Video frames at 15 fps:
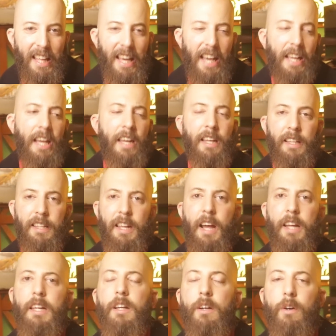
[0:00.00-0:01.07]
Again, the
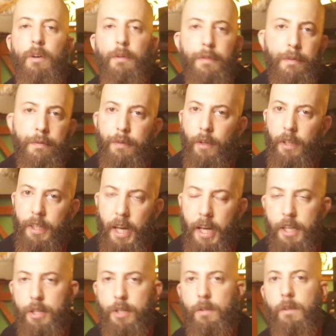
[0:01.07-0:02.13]
idea of the fallen
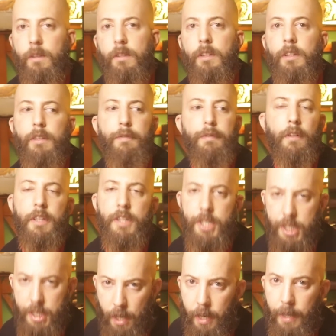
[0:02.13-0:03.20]
angel, the fallen
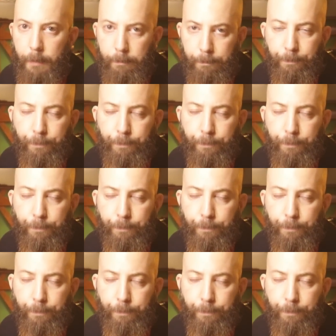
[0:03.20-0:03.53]
star.